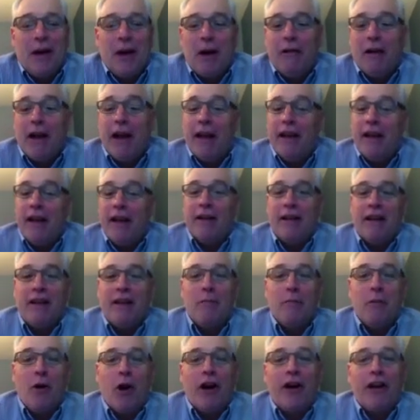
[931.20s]
All right, I'm
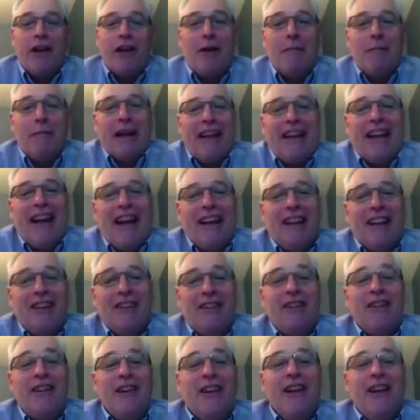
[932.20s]
going to mark it on my
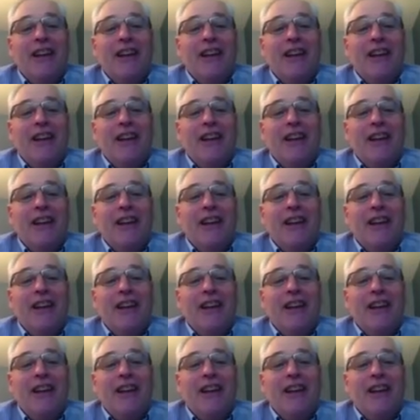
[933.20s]
calendar.